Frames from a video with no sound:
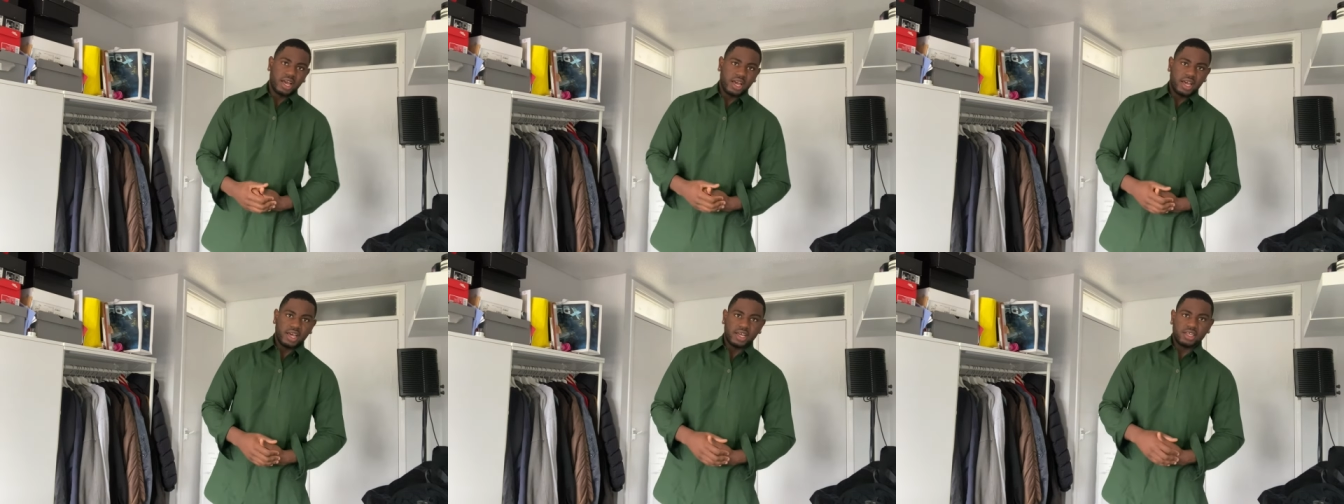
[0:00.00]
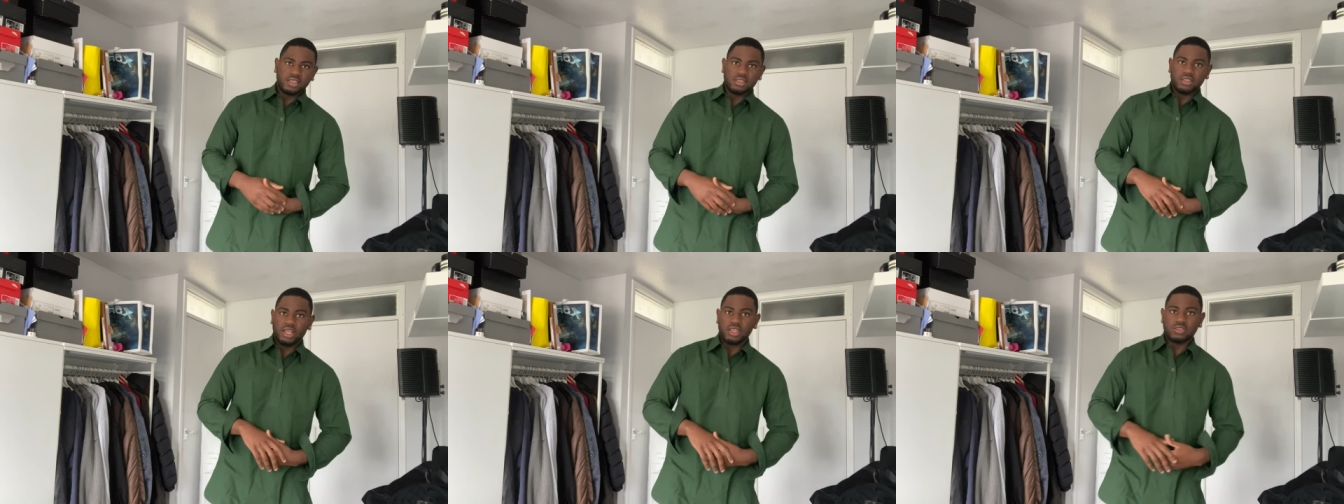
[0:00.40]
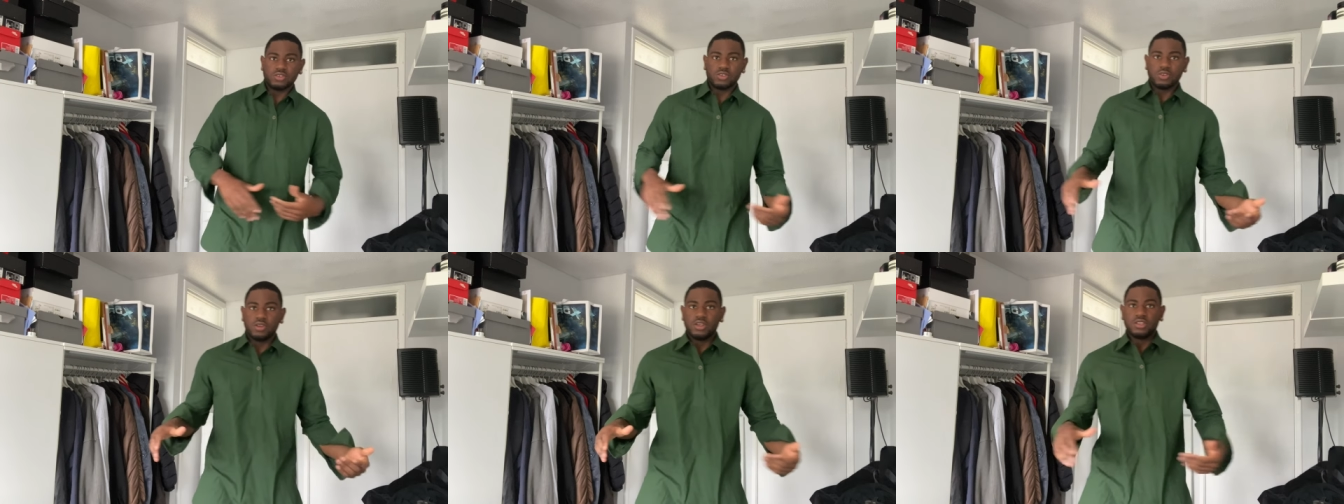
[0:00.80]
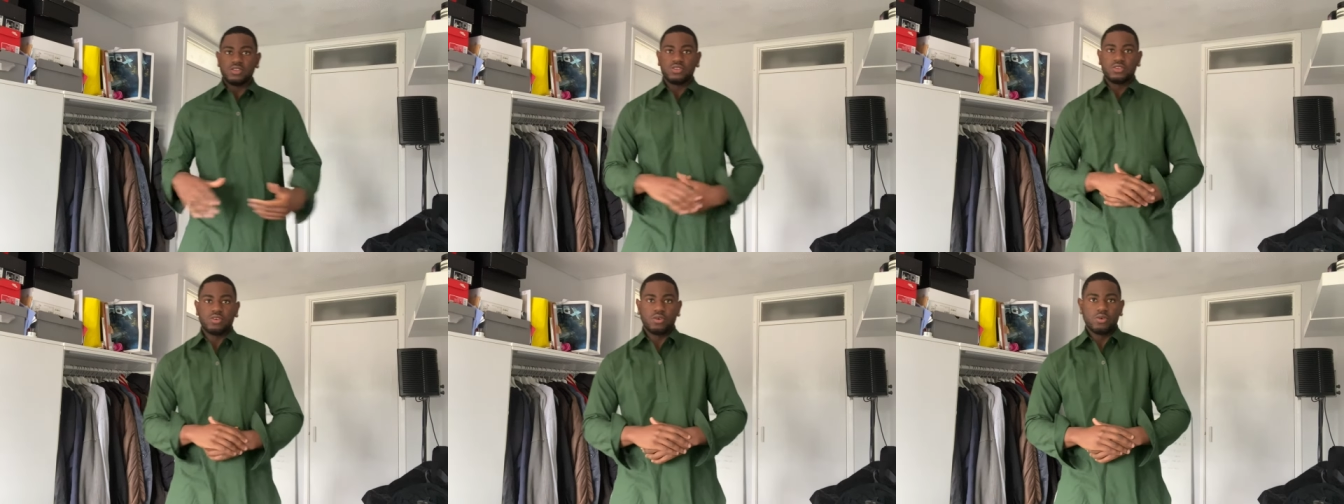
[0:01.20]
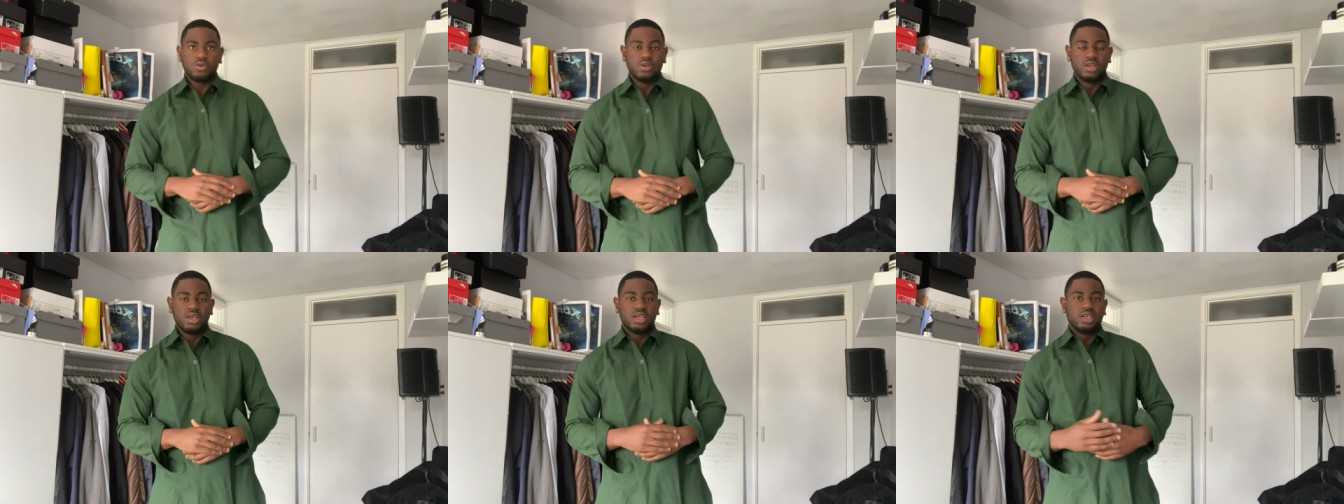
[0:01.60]
and and solid. So
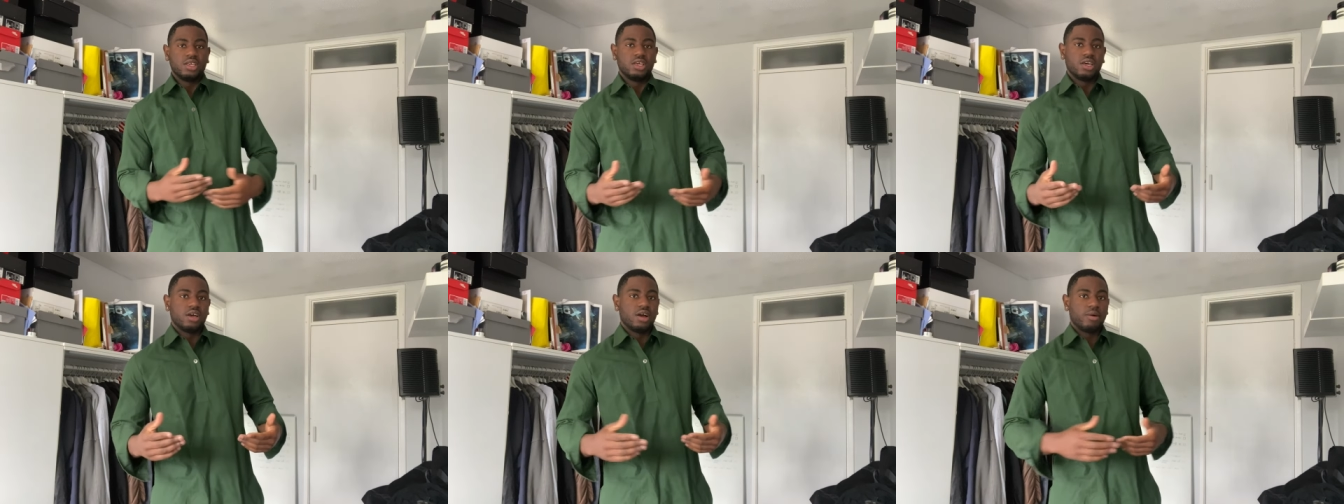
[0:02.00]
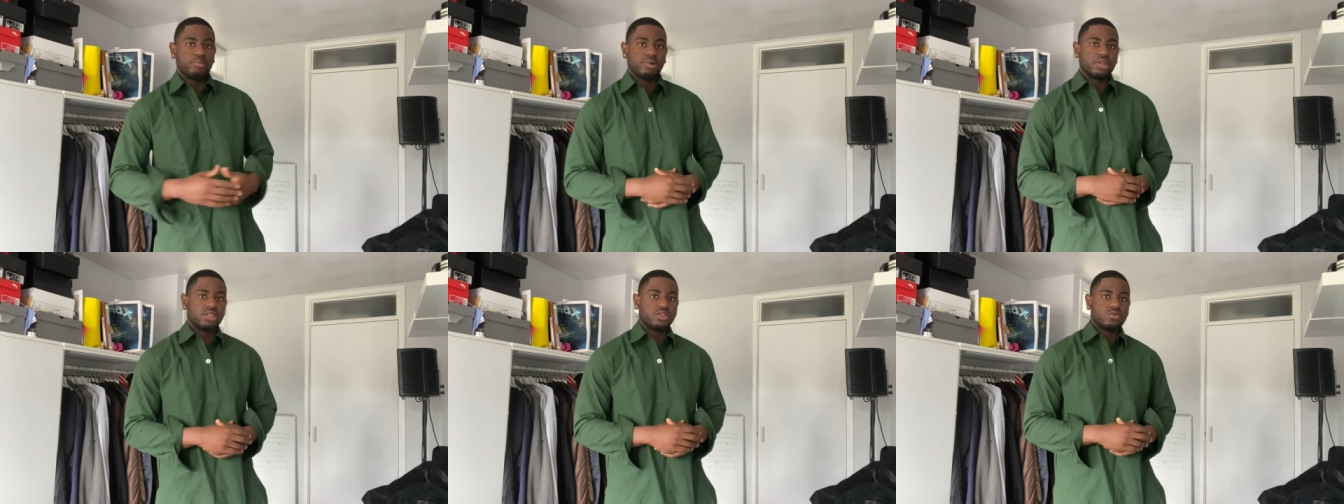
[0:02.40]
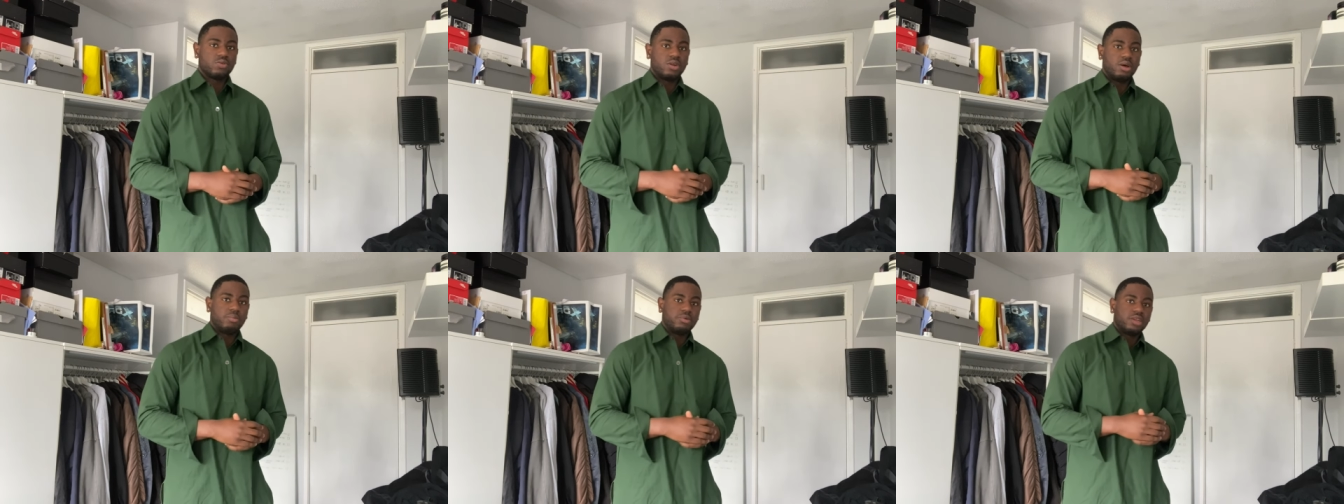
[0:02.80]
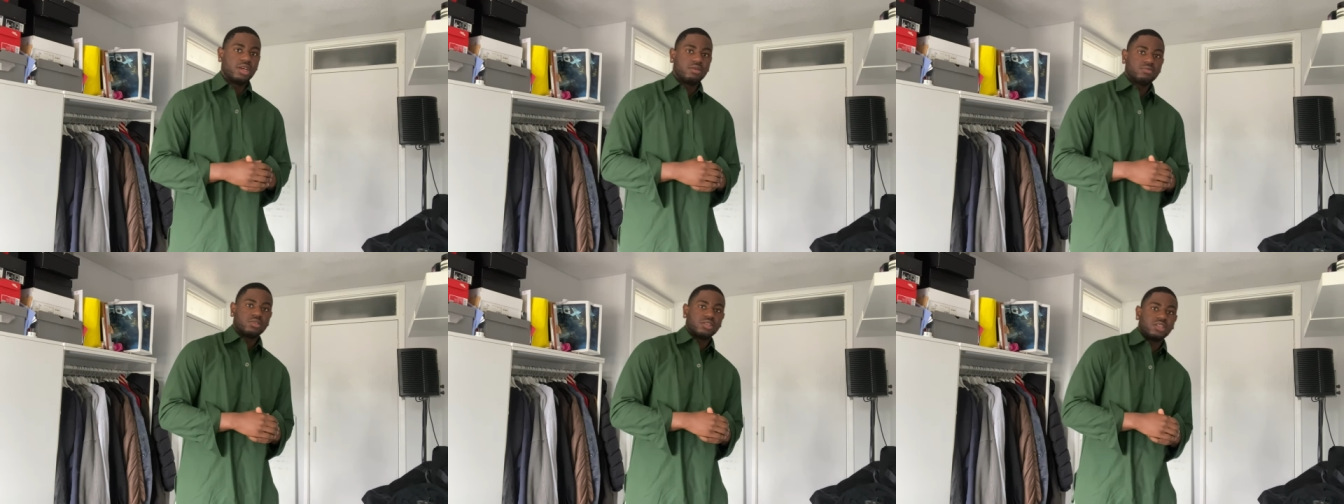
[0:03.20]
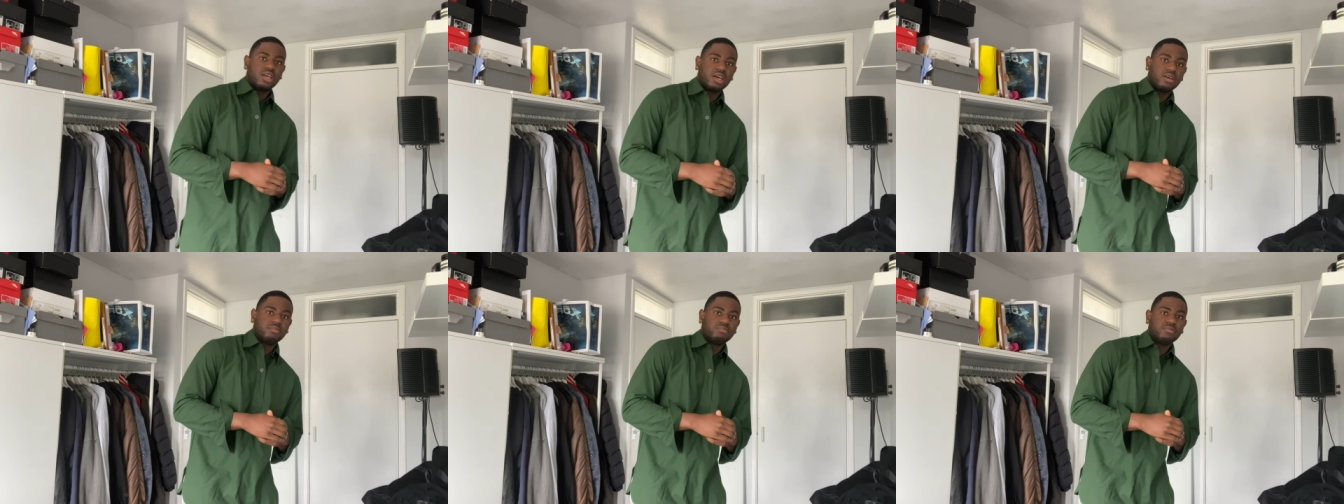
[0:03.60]
yeah, I picked this one up in
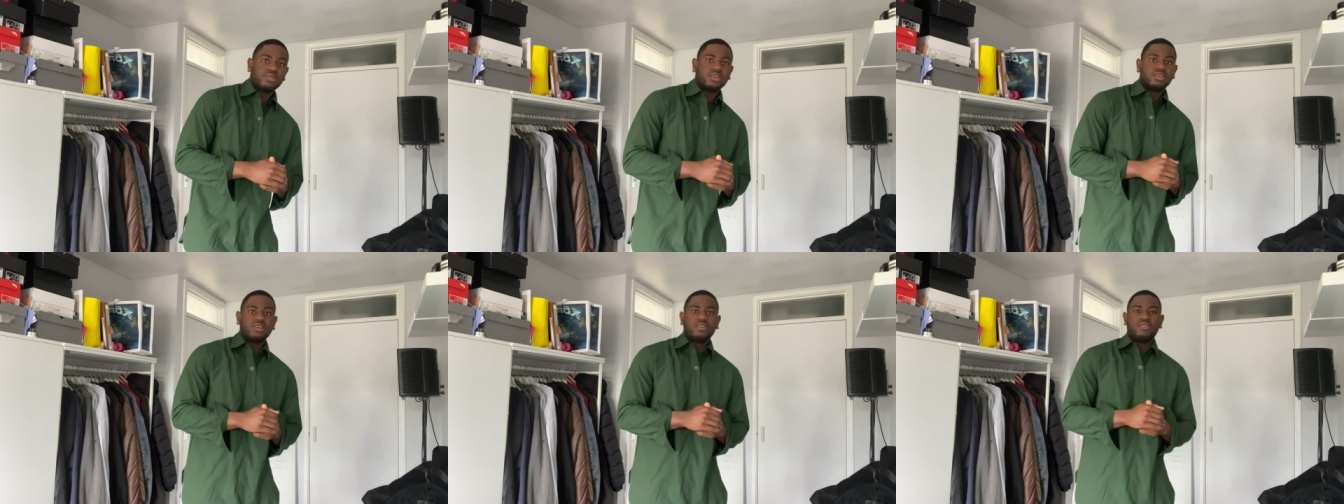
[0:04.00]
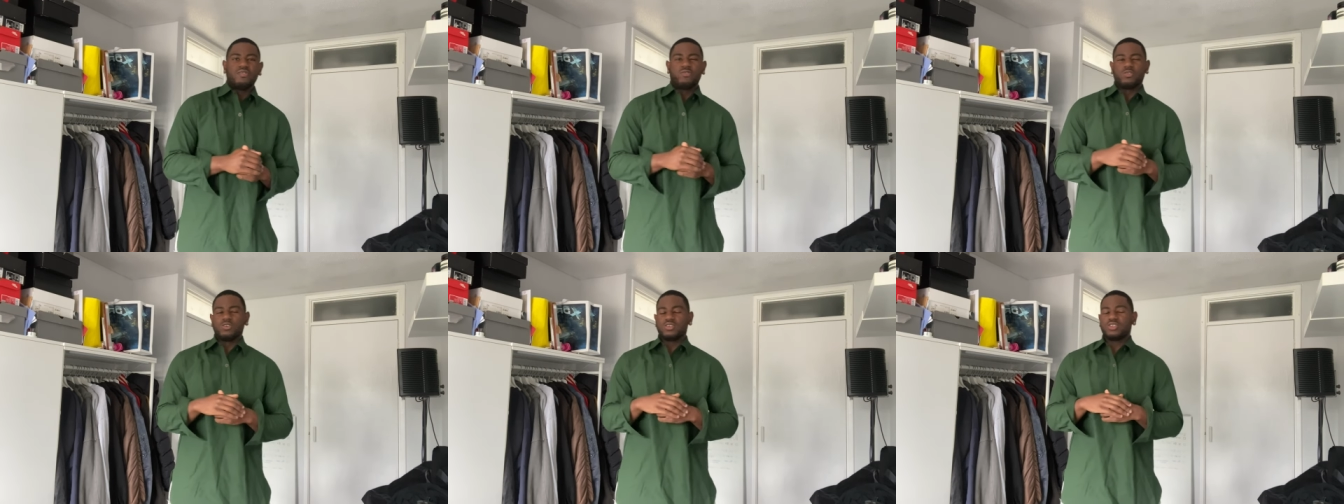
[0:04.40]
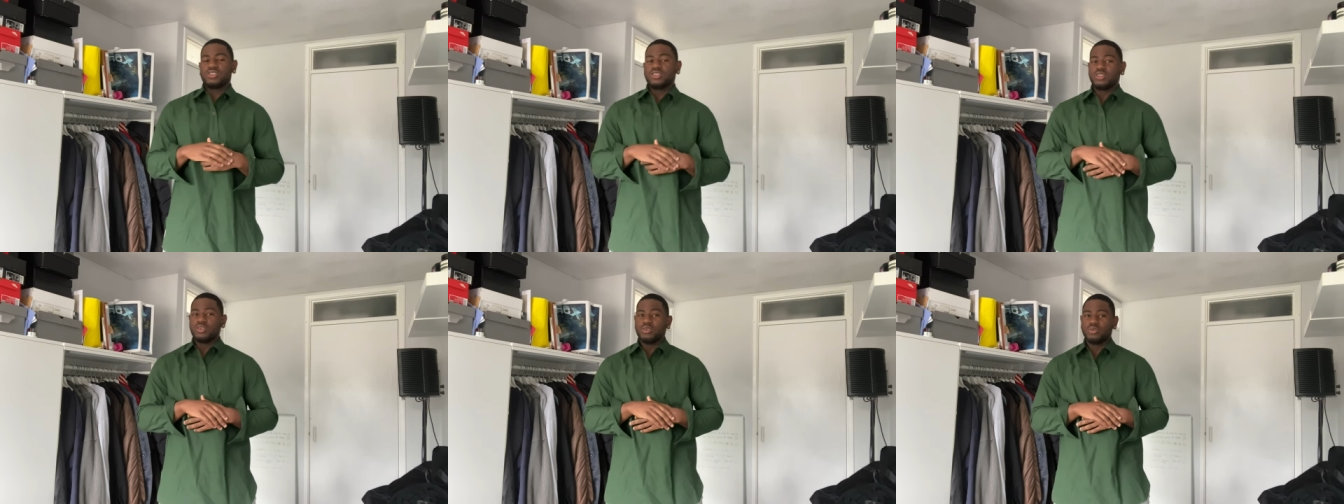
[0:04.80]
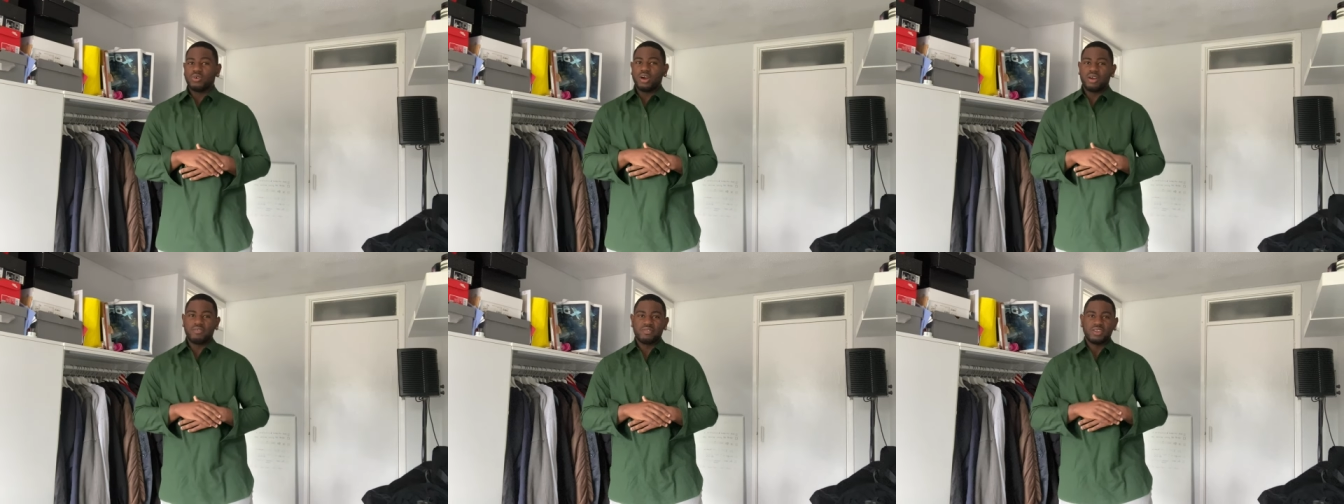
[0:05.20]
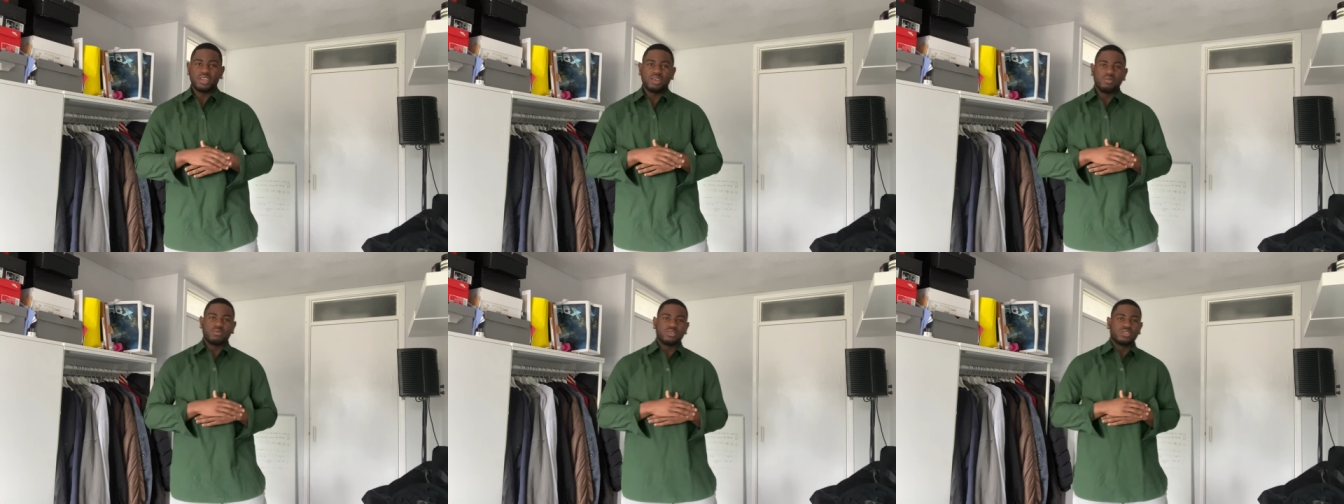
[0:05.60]
Amsterdam for a steal. I think
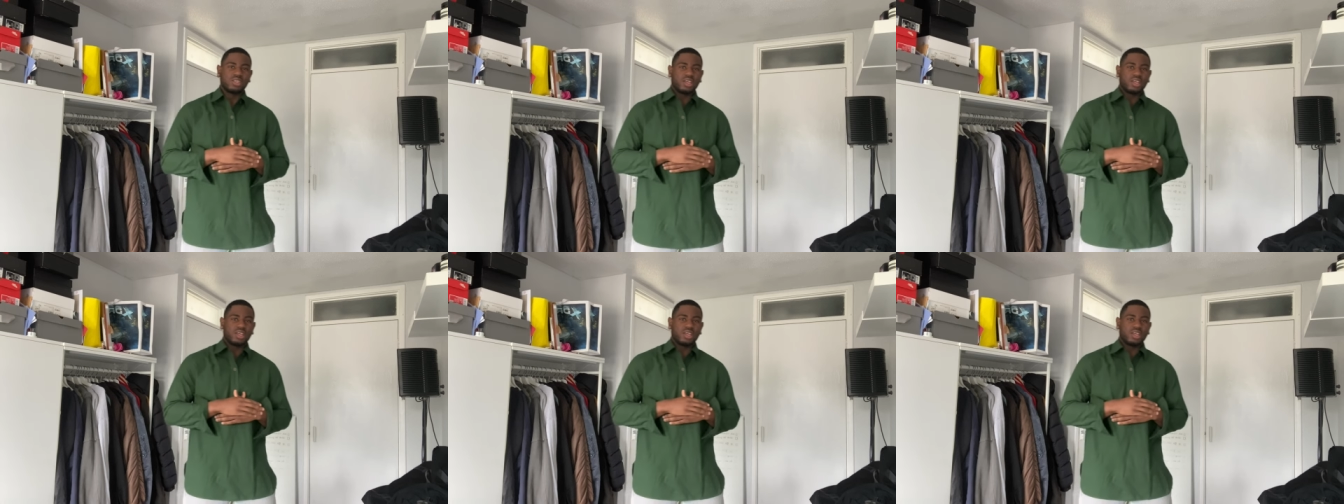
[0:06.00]
it was